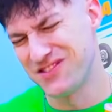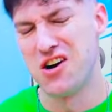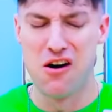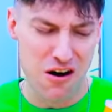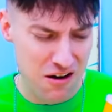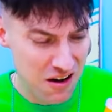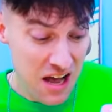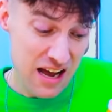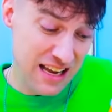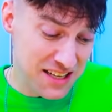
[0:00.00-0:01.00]
Oh,
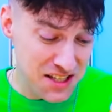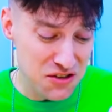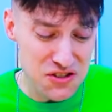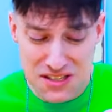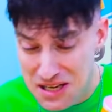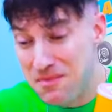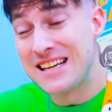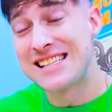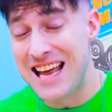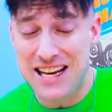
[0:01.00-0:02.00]
I guess I'll just eat
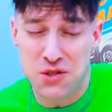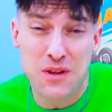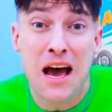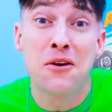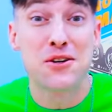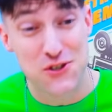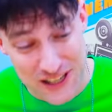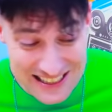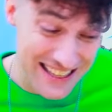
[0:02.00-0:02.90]
my snacks without a drink